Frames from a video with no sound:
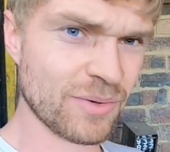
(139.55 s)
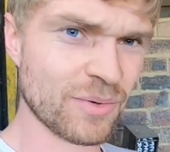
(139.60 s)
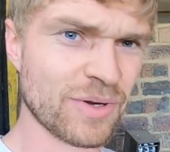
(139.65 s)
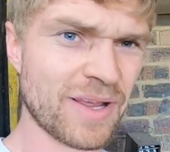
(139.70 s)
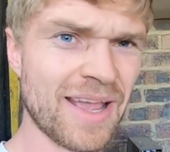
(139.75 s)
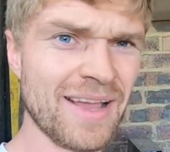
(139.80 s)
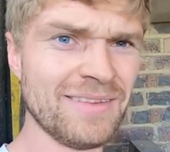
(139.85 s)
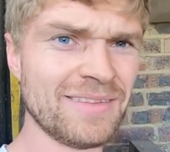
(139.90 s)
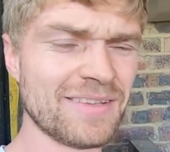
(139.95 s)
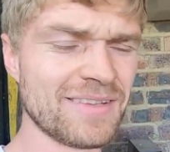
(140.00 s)

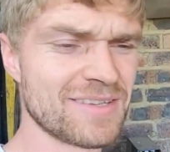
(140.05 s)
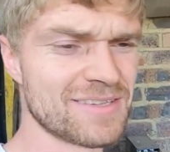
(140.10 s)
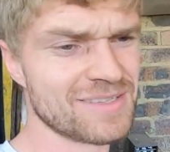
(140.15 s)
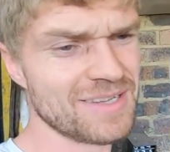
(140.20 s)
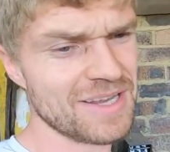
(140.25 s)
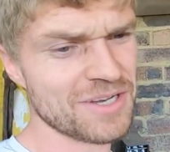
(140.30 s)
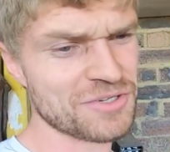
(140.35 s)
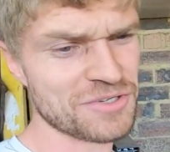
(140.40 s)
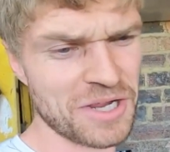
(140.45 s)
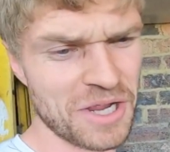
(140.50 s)
We're getting to the
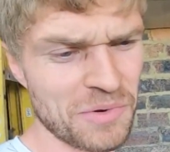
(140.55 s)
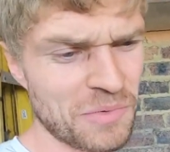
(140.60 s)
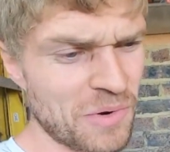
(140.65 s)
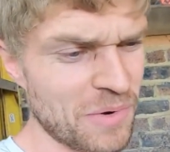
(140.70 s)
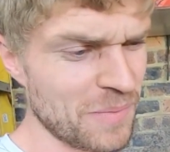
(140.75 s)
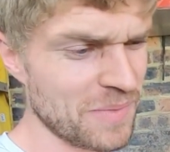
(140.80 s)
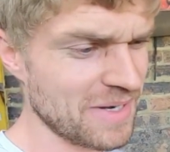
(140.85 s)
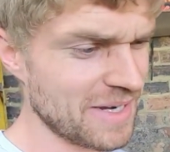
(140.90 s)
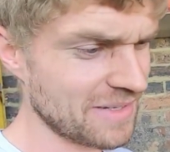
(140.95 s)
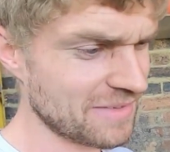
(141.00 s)
stage now
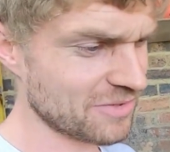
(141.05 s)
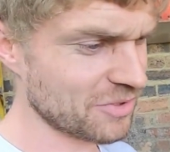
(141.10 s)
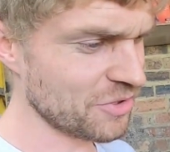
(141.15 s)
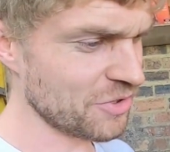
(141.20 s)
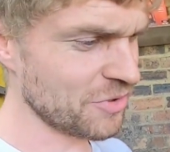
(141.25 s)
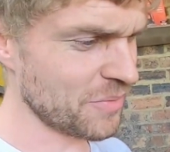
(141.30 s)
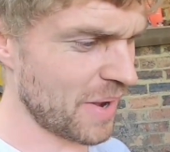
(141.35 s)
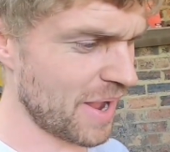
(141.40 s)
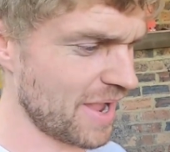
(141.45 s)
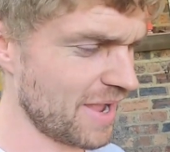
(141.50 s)
where we need
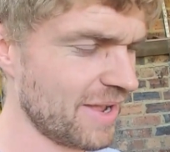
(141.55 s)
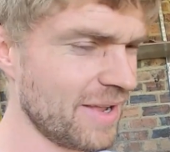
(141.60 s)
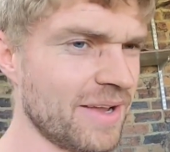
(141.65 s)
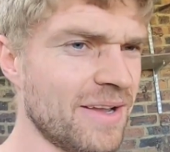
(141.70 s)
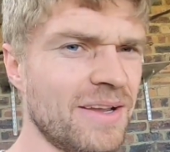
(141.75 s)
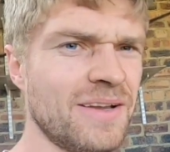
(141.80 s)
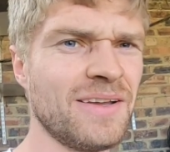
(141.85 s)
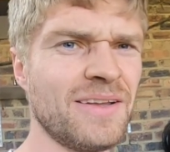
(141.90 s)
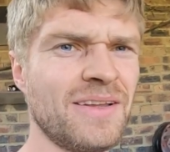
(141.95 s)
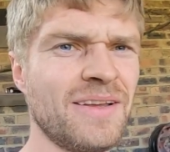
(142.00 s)

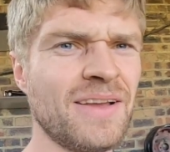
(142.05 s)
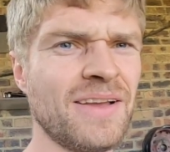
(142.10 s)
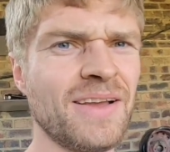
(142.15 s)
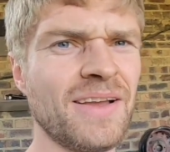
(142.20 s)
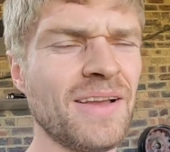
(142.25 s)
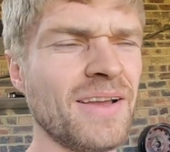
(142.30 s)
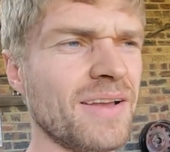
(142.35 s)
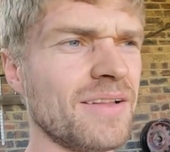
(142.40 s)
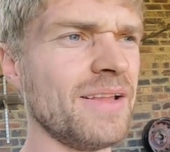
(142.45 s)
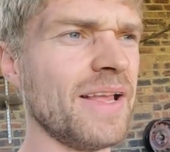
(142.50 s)
to
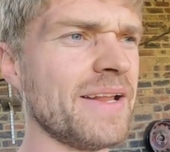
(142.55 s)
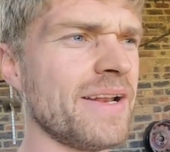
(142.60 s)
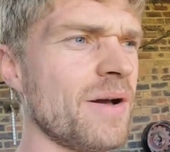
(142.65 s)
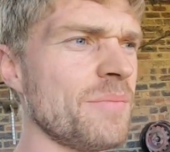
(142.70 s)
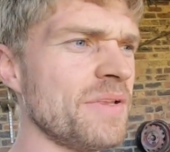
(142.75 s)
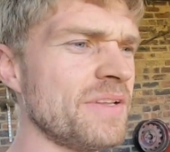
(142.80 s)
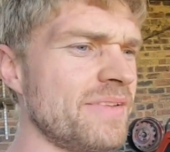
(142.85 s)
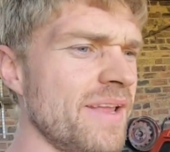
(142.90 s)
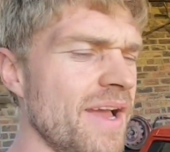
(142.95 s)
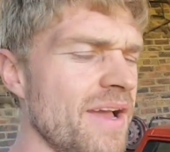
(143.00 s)
line
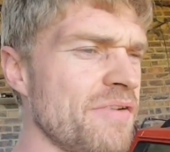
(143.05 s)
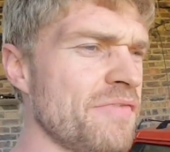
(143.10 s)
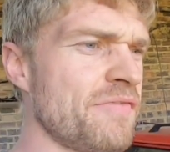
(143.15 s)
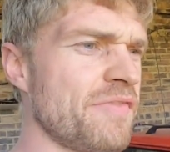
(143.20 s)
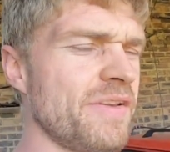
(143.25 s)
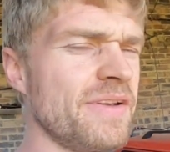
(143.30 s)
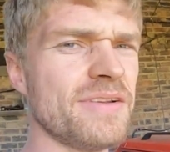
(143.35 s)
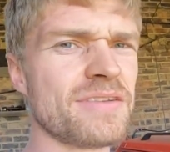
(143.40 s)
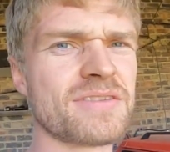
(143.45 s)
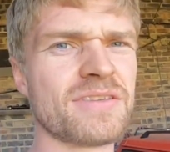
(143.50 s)
up the
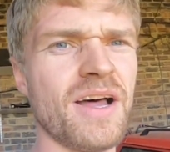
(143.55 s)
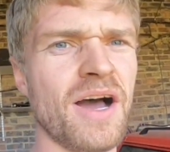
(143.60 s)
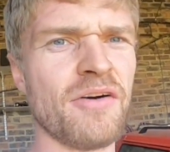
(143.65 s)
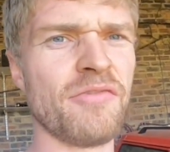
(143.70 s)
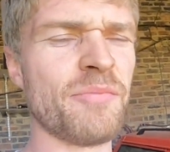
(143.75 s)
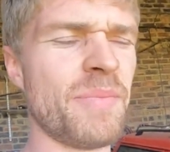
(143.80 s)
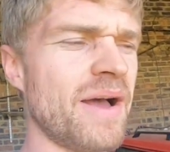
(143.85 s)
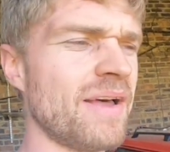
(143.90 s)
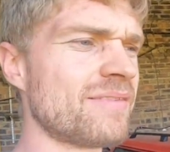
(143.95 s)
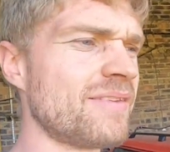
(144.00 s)
diff and
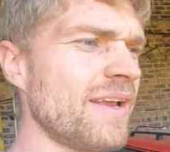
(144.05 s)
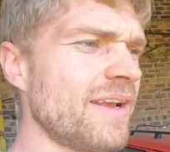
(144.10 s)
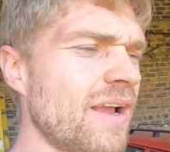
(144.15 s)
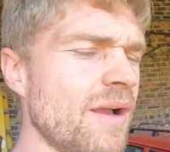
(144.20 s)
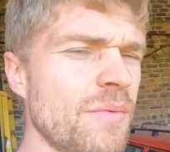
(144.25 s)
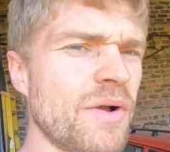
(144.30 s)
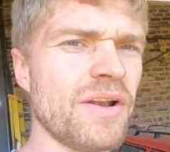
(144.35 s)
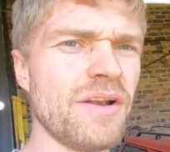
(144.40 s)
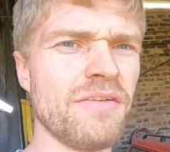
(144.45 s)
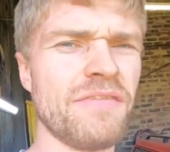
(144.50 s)
stuff, but I
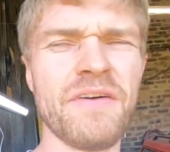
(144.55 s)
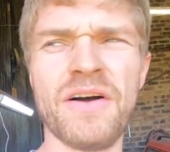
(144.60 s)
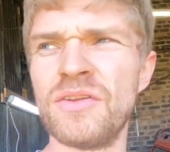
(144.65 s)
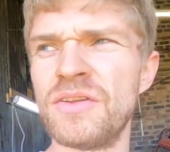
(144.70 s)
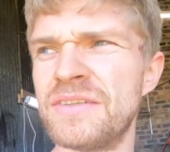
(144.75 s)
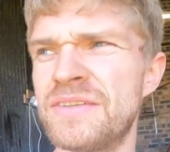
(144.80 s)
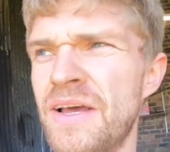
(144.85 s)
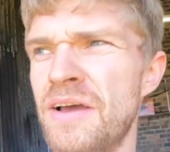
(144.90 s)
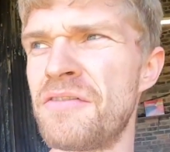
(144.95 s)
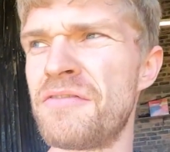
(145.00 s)
think I'm going to
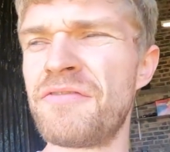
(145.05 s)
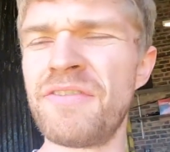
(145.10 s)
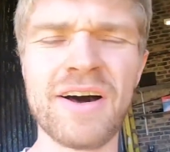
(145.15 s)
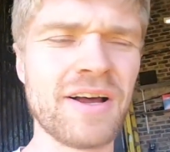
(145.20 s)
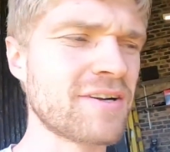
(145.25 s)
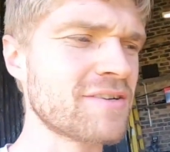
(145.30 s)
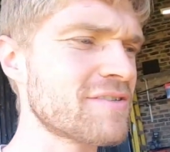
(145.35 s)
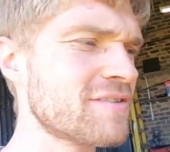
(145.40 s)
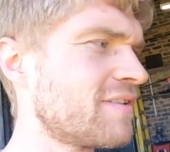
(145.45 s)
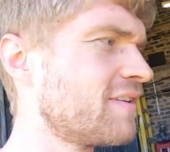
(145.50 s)
fill the diff
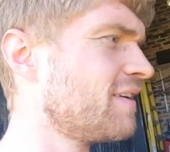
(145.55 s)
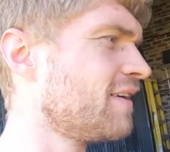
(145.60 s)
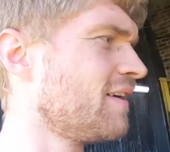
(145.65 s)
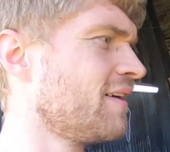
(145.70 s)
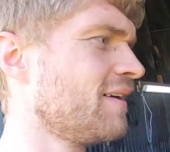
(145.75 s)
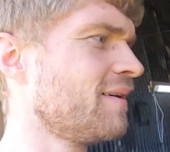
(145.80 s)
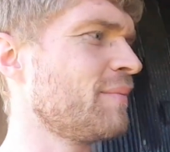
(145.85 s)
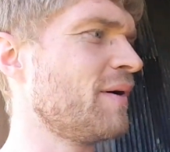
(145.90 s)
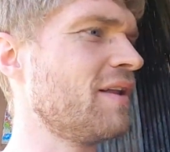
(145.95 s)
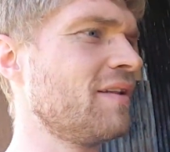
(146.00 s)
first.
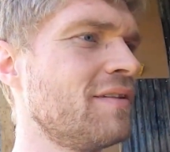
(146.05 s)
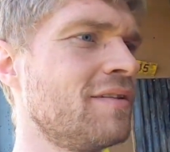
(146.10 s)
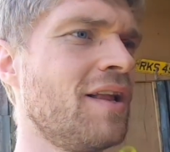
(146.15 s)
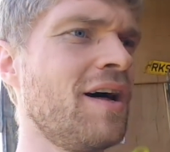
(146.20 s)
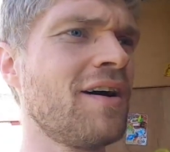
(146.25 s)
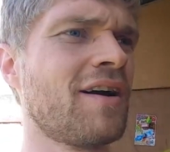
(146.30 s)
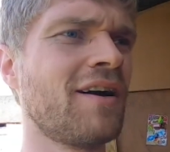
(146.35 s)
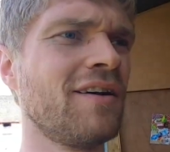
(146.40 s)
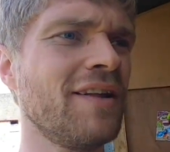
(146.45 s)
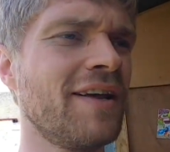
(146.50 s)
But
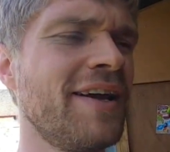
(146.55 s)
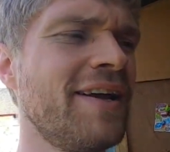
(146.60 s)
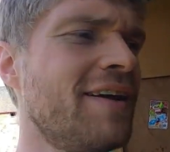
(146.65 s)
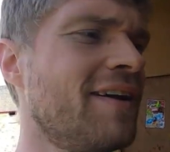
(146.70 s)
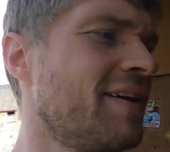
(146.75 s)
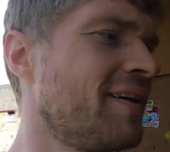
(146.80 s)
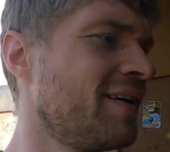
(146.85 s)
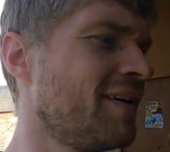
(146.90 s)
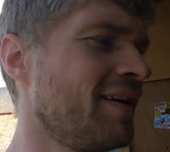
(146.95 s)
luckily,